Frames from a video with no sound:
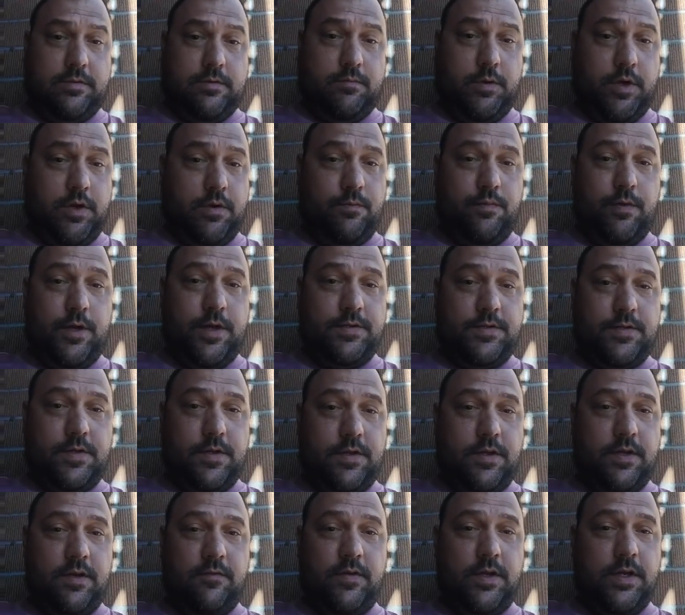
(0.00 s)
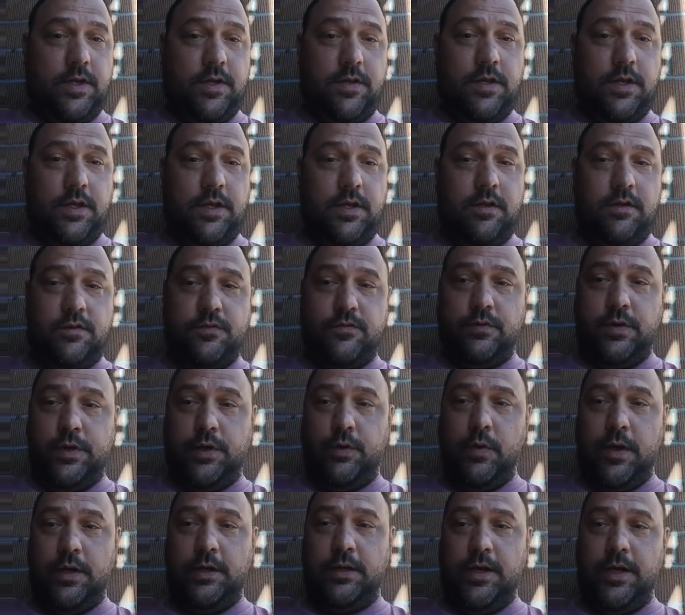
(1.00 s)
hard pressed to think of anything in history
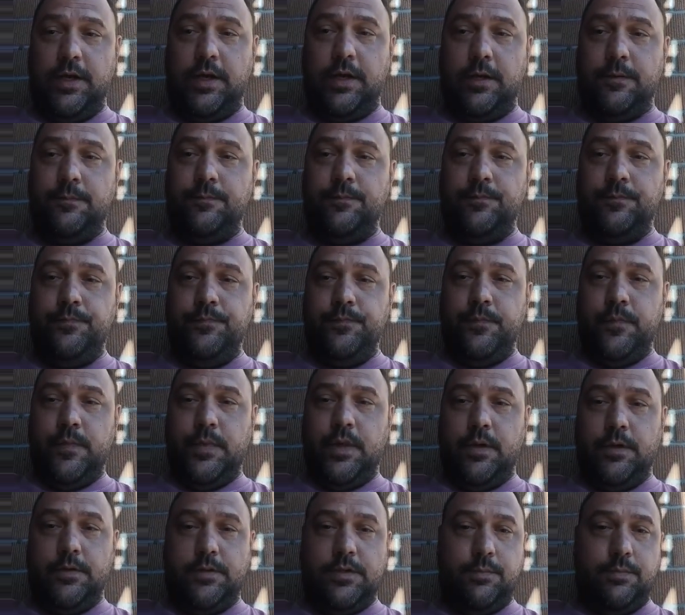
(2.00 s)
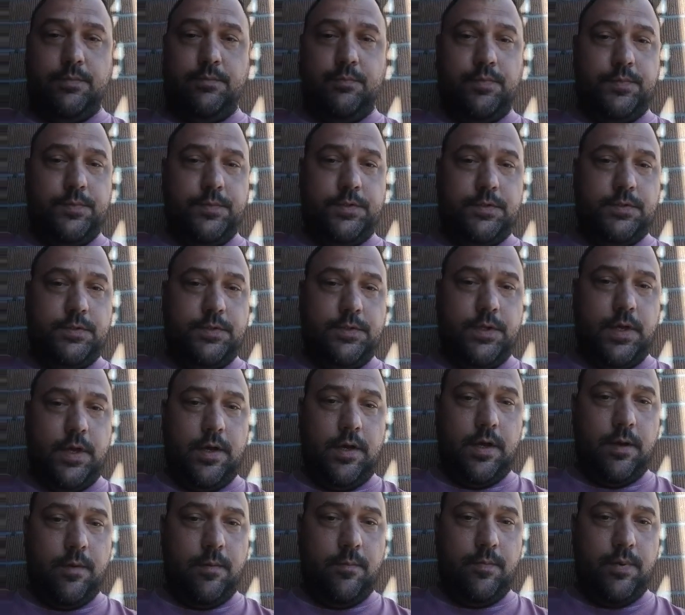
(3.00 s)
quite like it. It's a
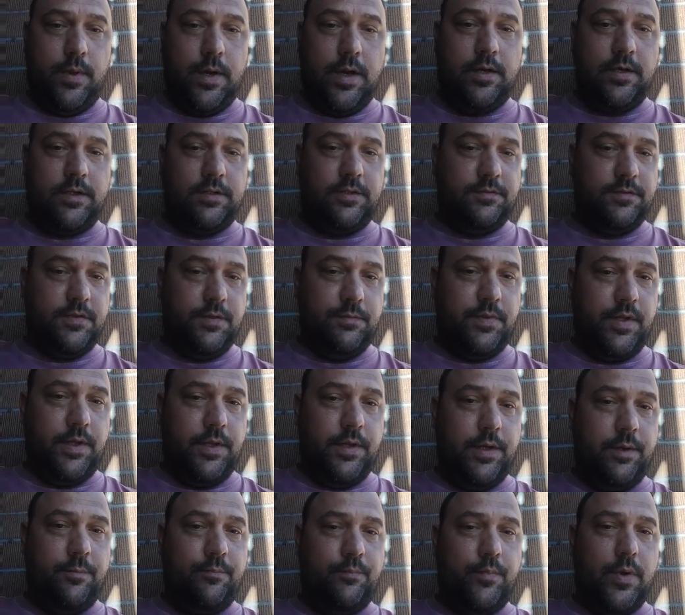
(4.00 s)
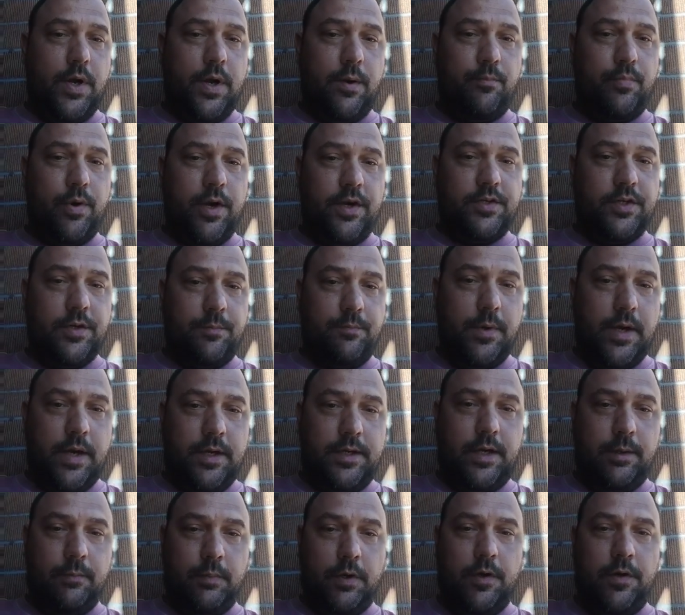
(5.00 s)
product of something like Project
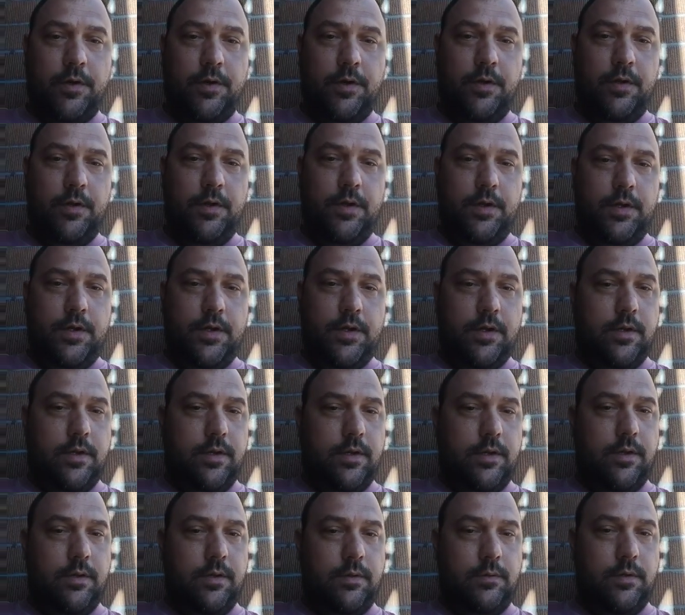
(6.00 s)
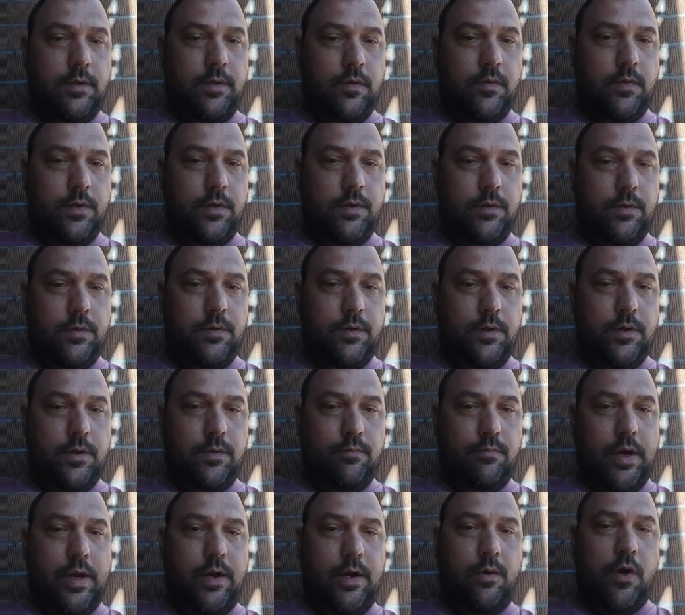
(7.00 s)
Mockingbird, or
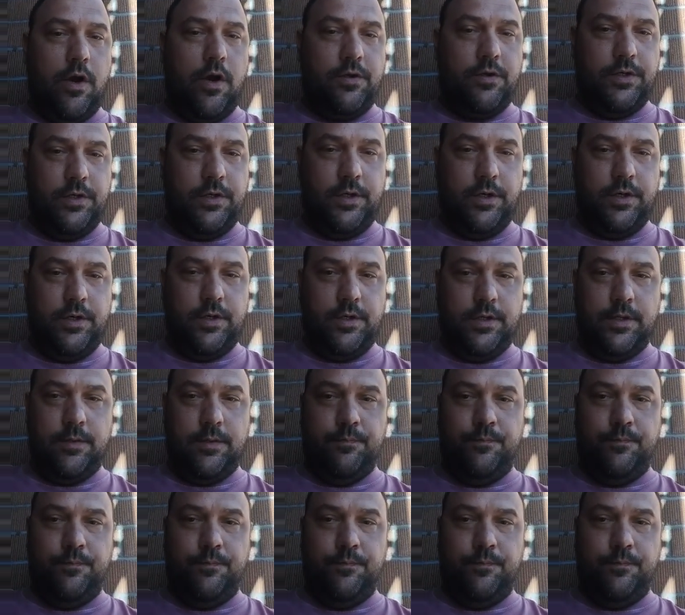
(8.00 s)
the brainwashing